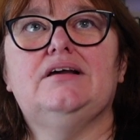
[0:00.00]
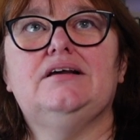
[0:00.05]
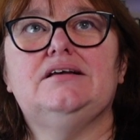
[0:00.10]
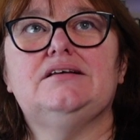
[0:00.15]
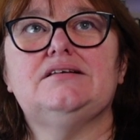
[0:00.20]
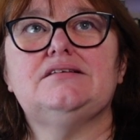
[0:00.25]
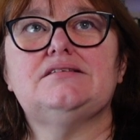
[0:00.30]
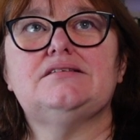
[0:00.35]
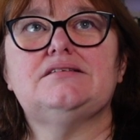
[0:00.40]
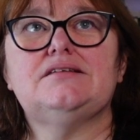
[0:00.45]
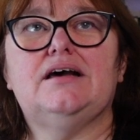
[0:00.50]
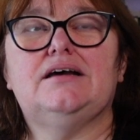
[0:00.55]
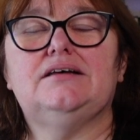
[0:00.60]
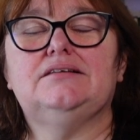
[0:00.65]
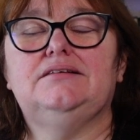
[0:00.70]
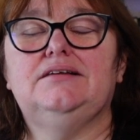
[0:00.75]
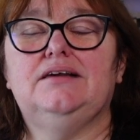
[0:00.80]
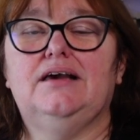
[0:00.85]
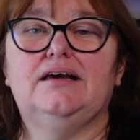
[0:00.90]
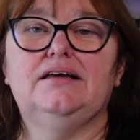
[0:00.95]
is
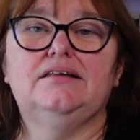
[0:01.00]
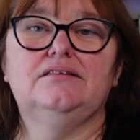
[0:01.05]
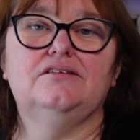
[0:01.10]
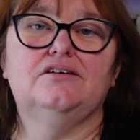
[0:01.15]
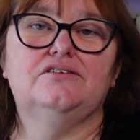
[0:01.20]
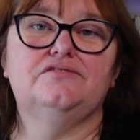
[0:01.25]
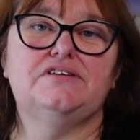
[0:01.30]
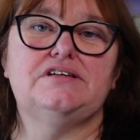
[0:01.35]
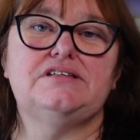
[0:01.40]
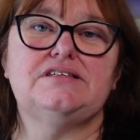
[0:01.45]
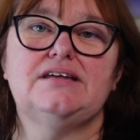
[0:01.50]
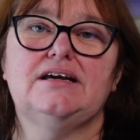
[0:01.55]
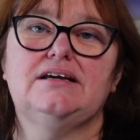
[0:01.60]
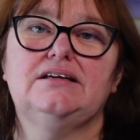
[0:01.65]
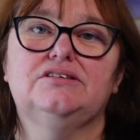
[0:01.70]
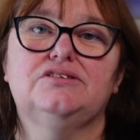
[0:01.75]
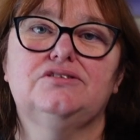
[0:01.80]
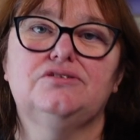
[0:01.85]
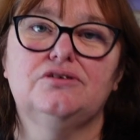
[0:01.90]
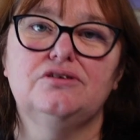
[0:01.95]
at the end of his
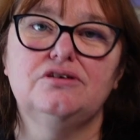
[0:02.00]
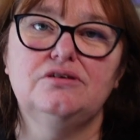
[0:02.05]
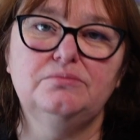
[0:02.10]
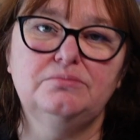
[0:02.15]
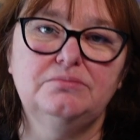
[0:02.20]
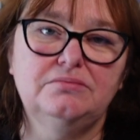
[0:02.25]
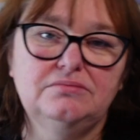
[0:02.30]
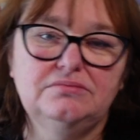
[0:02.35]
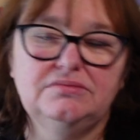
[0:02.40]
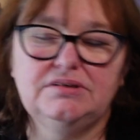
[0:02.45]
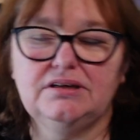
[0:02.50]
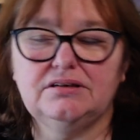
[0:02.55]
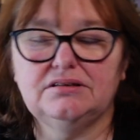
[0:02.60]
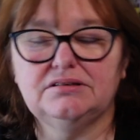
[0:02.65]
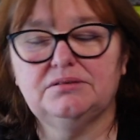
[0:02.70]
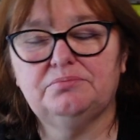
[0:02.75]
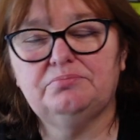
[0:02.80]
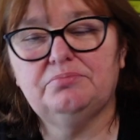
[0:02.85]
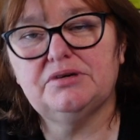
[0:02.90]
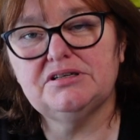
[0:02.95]
second term. There are
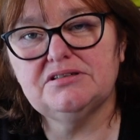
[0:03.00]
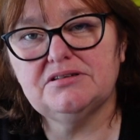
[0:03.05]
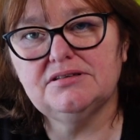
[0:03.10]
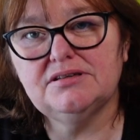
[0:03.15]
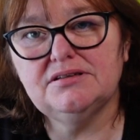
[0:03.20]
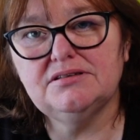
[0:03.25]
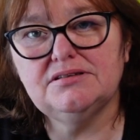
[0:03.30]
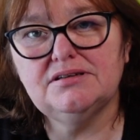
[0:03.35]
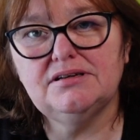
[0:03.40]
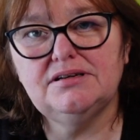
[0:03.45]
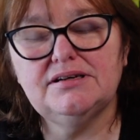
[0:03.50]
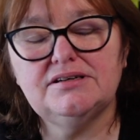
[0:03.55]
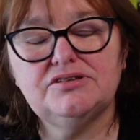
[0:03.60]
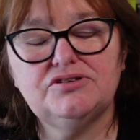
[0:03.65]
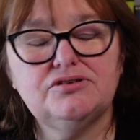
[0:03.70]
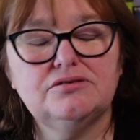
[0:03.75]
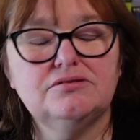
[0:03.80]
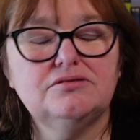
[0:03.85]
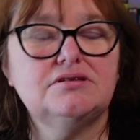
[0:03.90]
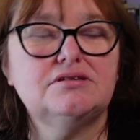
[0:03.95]
the president's
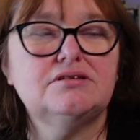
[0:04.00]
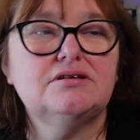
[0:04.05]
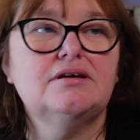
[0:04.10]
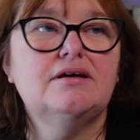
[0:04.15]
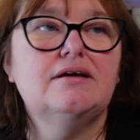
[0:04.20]
elections.